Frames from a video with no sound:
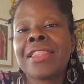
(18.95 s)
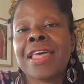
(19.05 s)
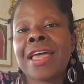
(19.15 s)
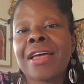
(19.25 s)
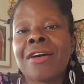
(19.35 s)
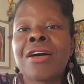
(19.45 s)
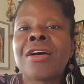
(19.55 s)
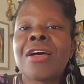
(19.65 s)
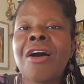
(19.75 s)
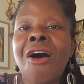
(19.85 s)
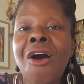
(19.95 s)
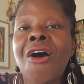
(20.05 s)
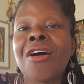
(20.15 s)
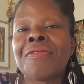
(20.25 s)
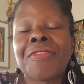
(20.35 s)
There
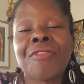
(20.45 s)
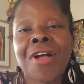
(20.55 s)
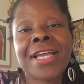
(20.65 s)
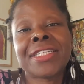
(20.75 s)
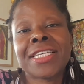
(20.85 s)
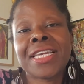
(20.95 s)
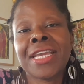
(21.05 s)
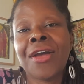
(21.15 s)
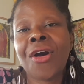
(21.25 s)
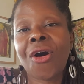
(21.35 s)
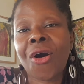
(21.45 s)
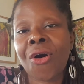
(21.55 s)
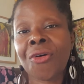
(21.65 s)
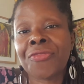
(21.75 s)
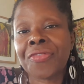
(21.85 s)
are a variety
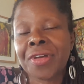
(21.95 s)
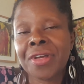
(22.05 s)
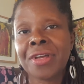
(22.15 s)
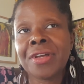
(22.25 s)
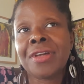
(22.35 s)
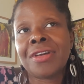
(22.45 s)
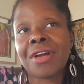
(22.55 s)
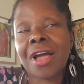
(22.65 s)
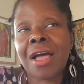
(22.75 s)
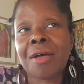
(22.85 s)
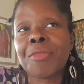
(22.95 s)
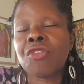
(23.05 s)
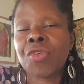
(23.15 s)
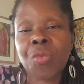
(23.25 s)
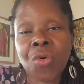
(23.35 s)
of
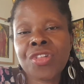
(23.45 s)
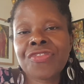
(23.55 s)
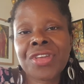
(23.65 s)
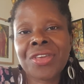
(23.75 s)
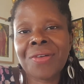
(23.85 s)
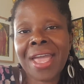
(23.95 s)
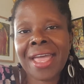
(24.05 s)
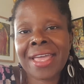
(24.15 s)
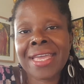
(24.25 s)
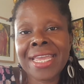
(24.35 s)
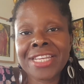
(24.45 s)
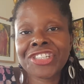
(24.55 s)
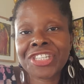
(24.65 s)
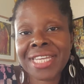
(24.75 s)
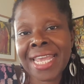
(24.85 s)
rewards that you get at
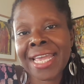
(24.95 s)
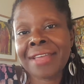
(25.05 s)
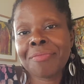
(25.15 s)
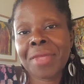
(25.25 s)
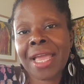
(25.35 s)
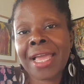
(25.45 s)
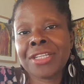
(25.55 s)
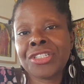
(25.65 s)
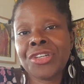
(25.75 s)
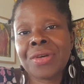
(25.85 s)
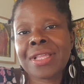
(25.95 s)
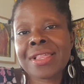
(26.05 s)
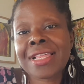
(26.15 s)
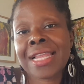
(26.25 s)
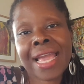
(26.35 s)
each tier, and you can
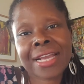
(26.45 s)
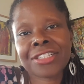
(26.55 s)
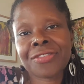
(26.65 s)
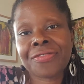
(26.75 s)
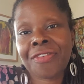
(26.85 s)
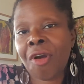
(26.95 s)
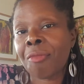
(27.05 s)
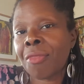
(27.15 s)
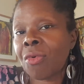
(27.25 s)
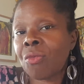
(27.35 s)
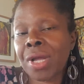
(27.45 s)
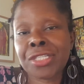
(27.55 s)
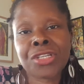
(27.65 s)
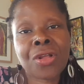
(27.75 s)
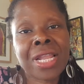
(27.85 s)
select from
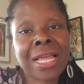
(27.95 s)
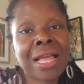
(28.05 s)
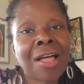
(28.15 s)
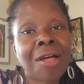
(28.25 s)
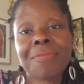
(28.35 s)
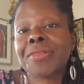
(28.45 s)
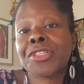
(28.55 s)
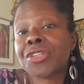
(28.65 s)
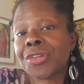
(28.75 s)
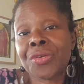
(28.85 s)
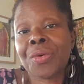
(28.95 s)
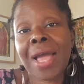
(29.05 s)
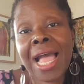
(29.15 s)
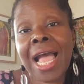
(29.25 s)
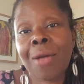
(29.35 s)
$1 up to
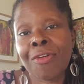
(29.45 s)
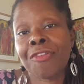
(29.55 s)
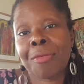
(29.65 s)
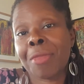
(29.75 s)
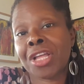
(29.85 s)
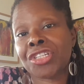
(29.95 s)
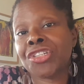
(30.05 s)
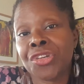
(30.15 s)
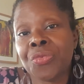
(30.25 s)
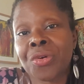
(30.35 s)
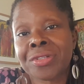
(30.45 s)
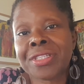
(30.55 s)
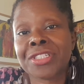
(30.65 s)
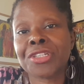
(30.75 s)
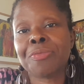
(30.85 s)
however much you want
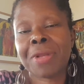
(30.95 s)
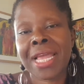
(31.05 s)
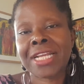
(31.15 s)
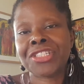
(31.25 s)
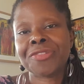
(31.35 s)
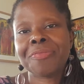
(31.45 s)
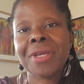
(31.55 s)
to pledge.